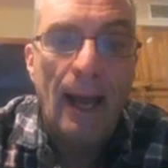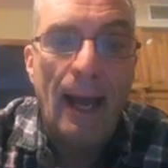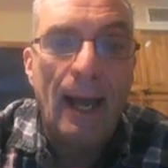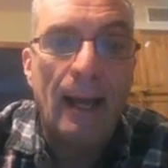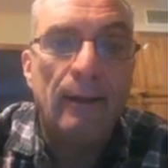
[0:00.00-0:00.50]

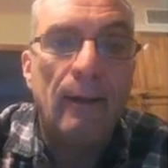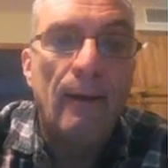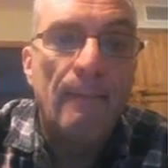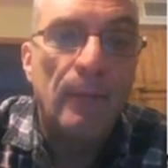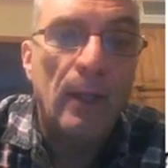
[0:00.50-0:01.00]
and
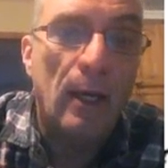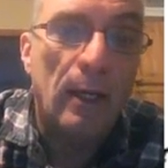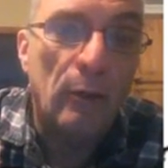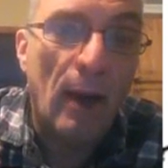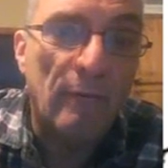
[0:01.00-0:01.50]
uh,
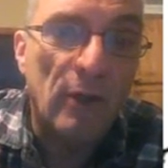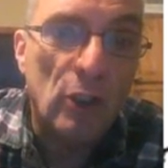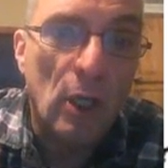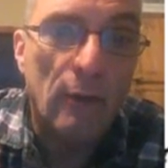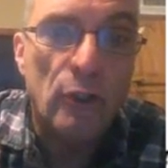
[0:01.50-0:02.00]
you have
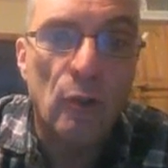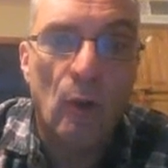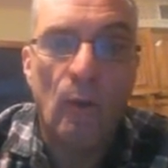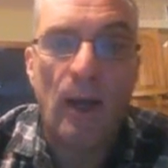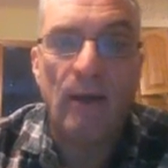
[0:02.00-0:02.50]
this other
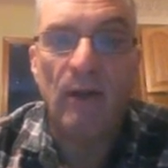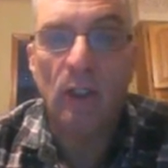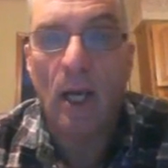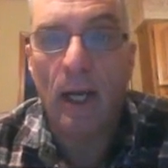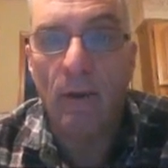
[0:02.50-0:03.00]
short wave
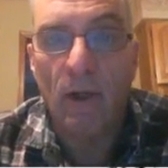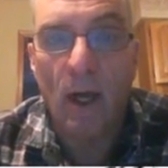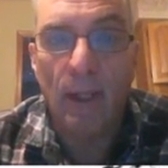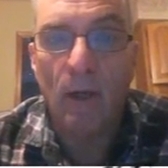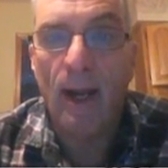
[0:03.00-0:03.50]
that's kind of
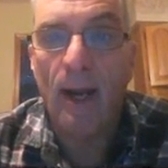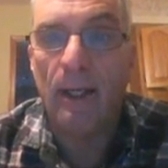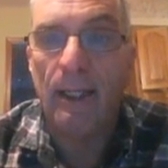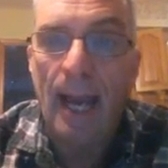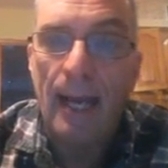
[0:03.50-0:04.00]
coming around
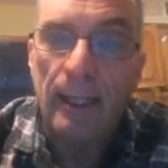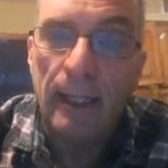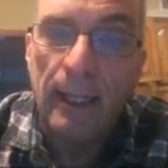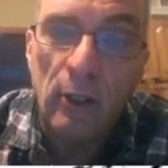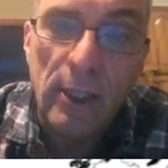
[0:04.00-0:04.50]
in
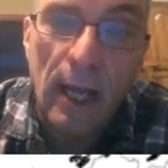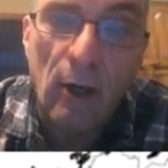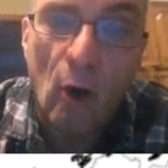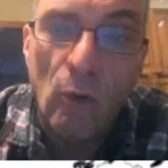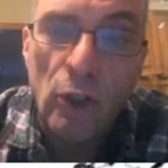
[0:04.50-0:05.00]
Canada. Here's that
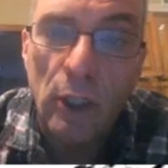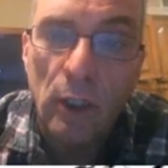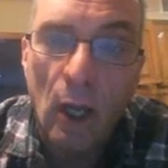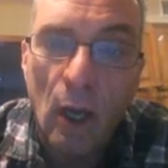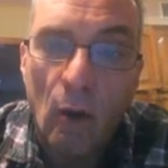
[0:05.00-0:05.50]

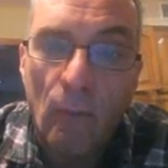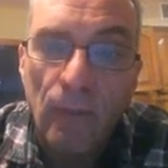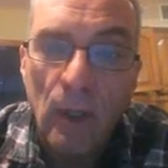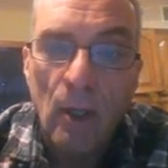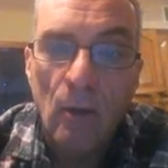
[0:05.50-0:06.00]
ocean low
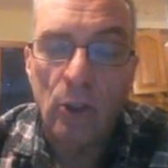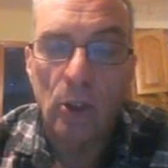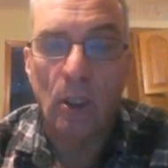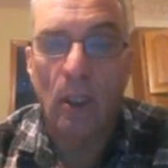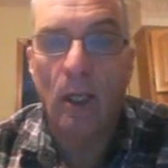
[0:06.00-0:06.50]
which
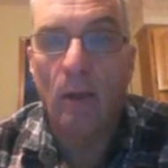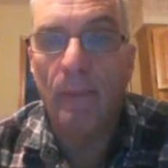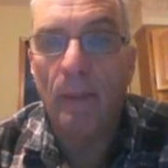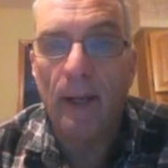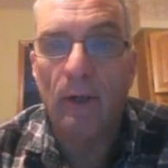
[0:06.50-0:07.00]
is a little
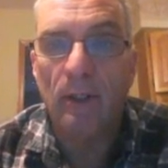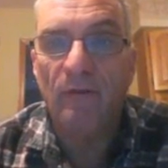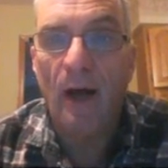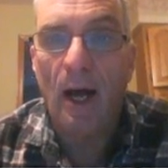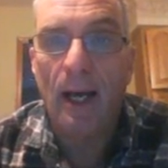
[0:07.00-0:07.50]
bit better
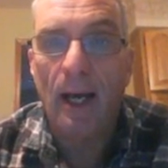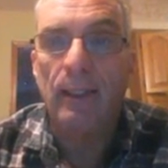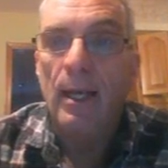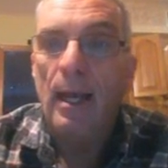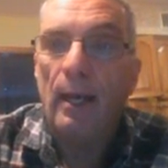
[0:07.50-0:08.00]
defined,
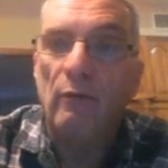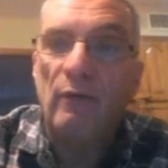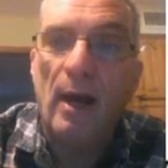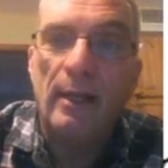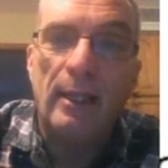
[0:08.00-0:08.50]
and
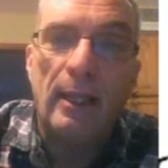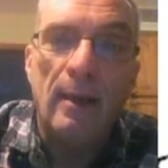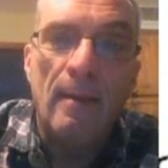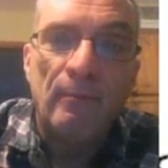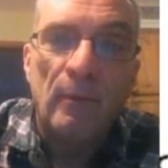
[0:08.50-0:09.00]
you've got the